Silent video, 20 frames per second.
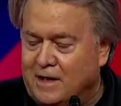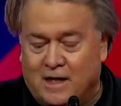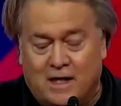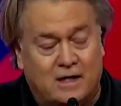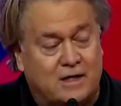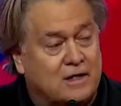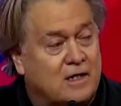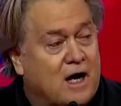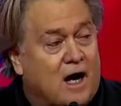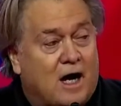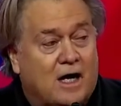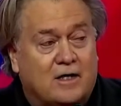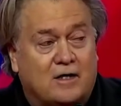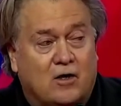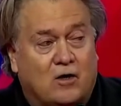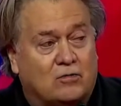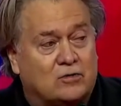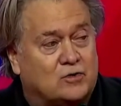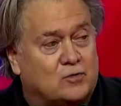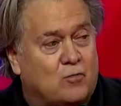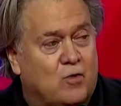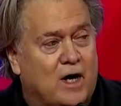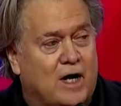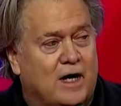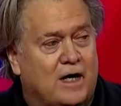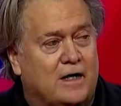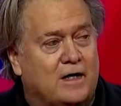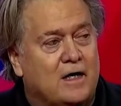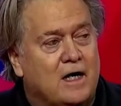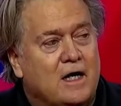and God knows
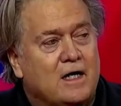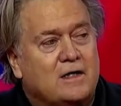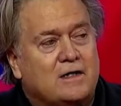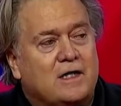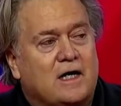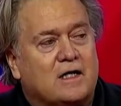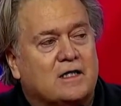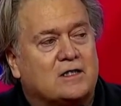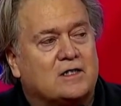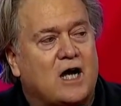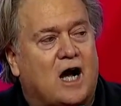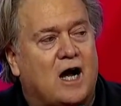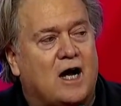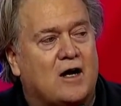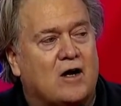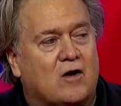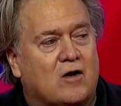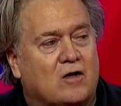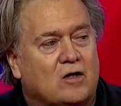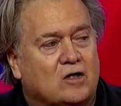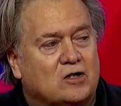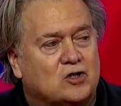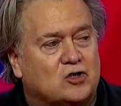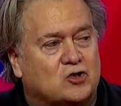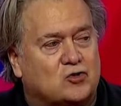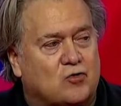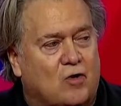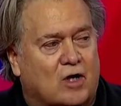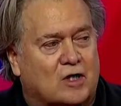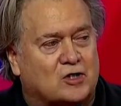when, the entire
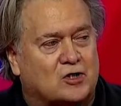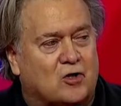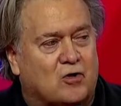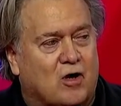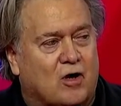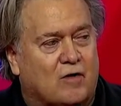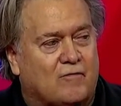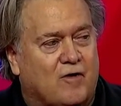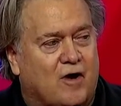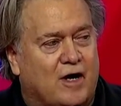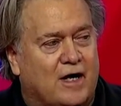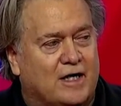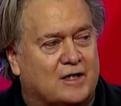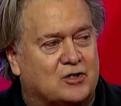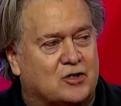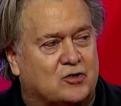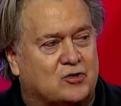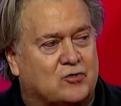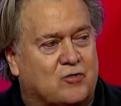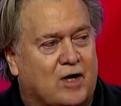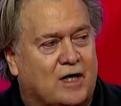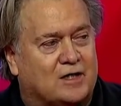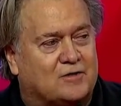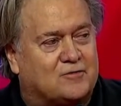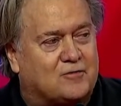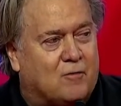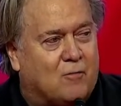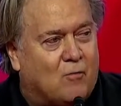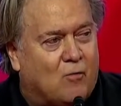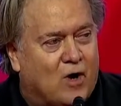structure of our interest rates
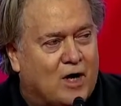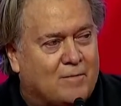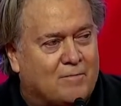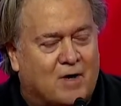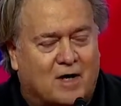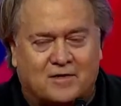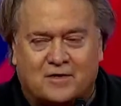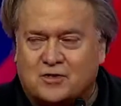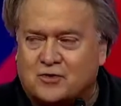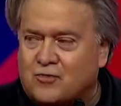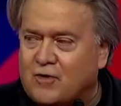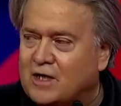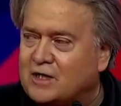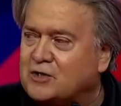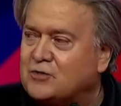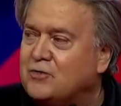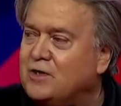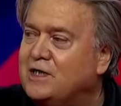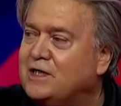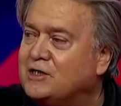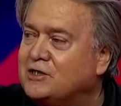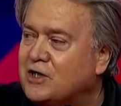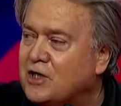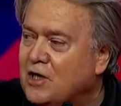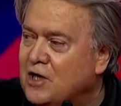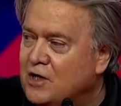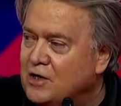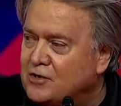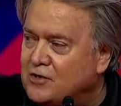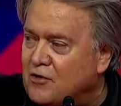from 1-month treasuries
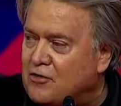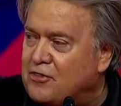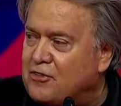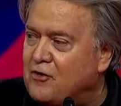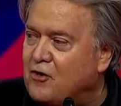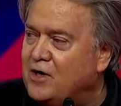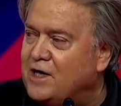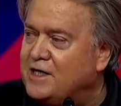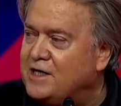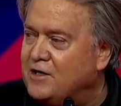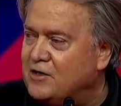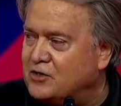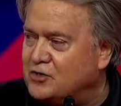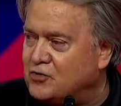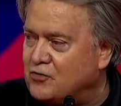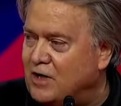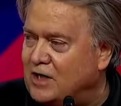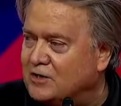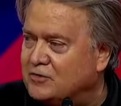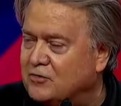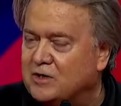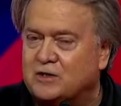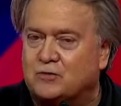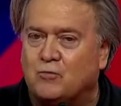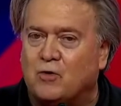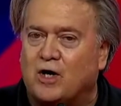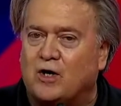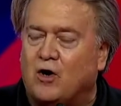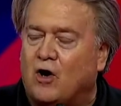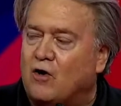to 30-year treasuries
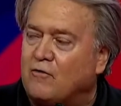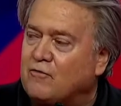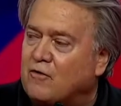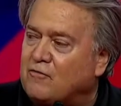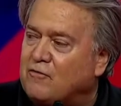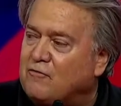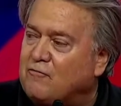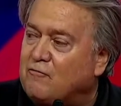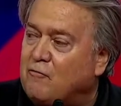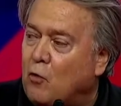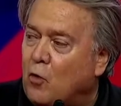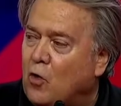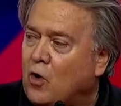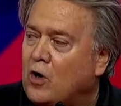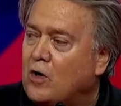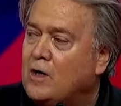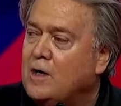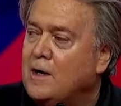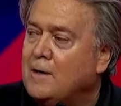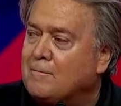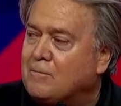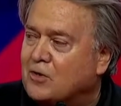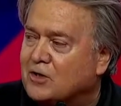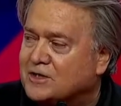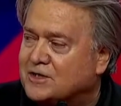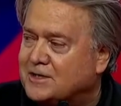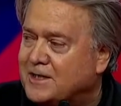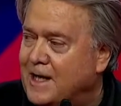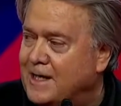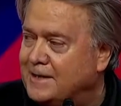went over
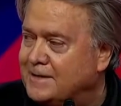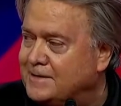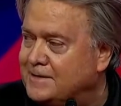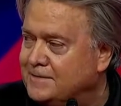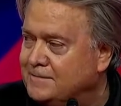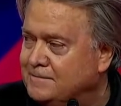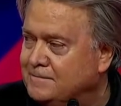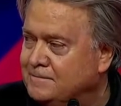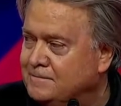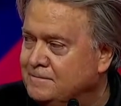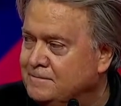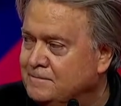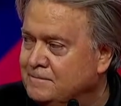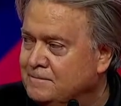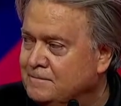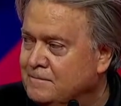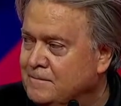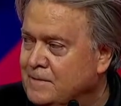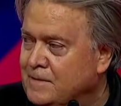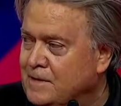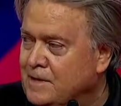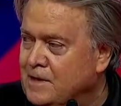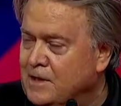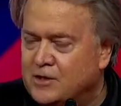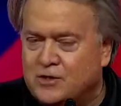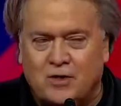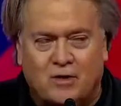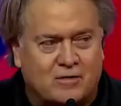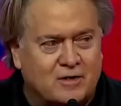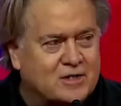4%.
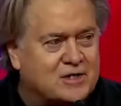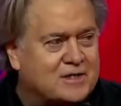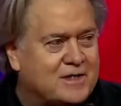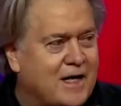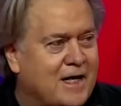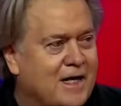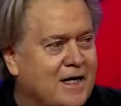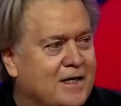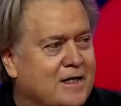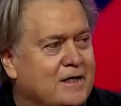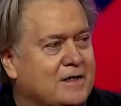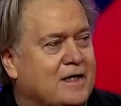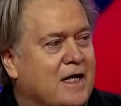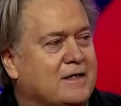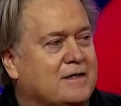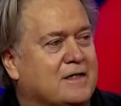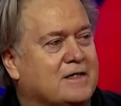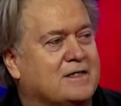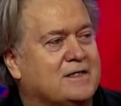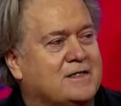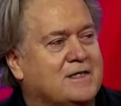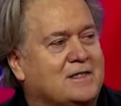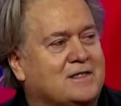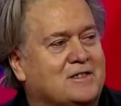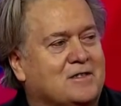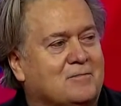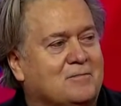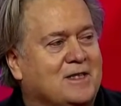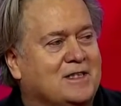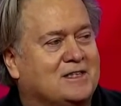Do you understand that the
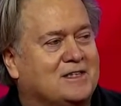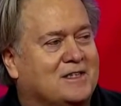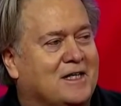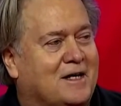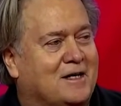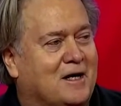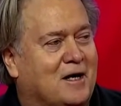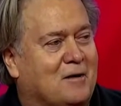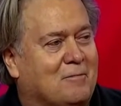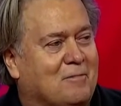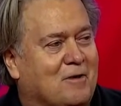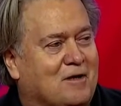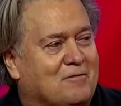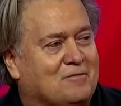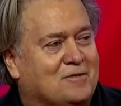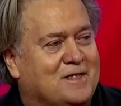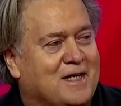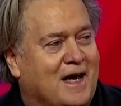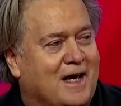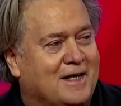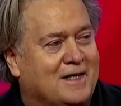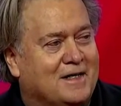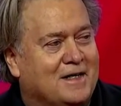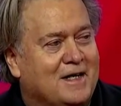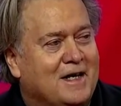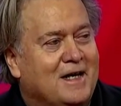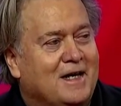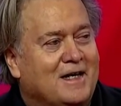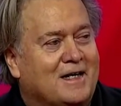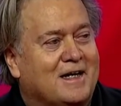system is set up of debt?
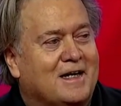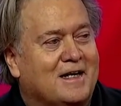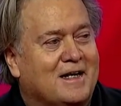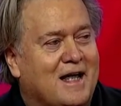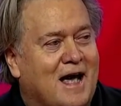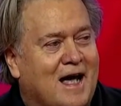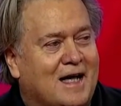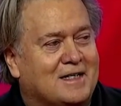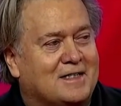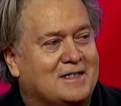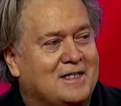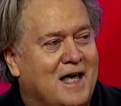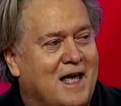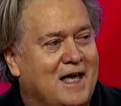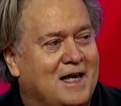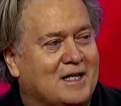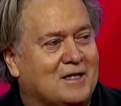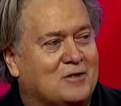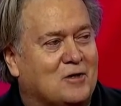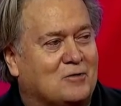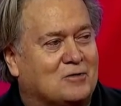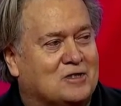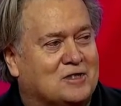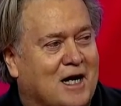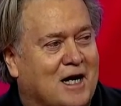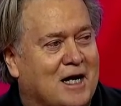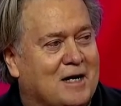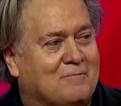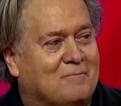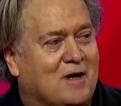It cannot take those
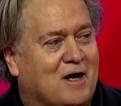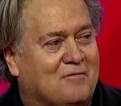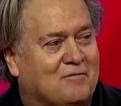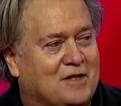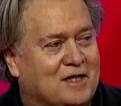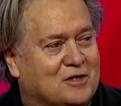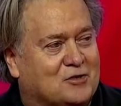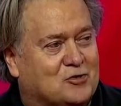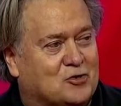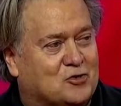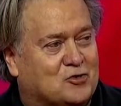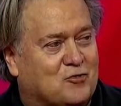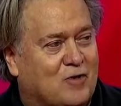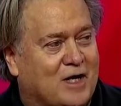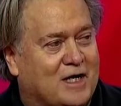type of interest